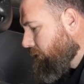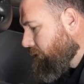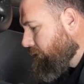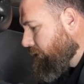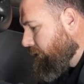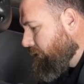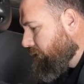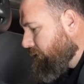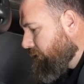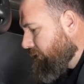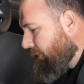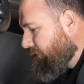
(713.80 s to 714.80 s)
Just going to
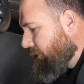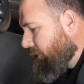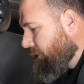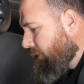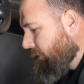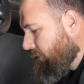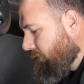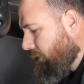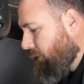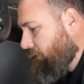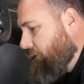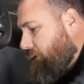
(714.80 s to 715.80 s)
stuff it in there or
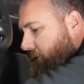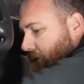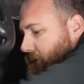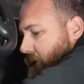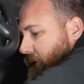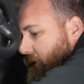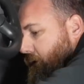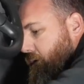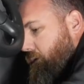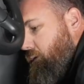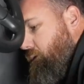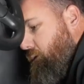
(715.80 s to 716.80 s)
hold it because why not?
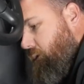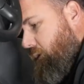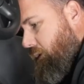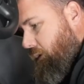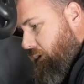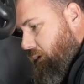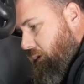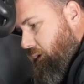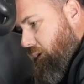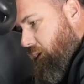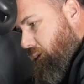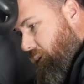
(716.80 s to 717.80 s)

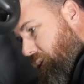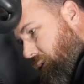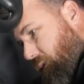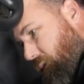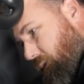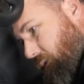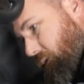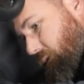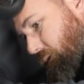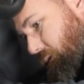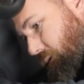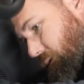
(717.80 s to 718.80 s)
And then
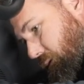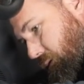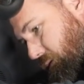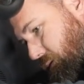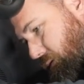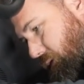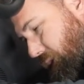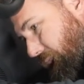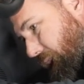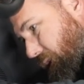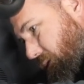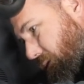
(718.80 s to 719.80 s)

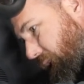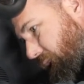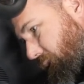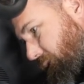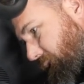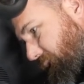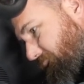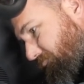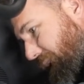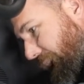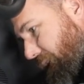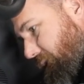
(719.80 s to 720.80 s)
our ground is
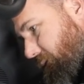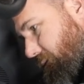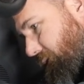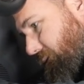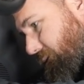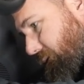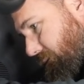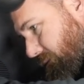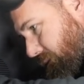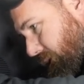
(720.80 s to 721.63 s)
black, which was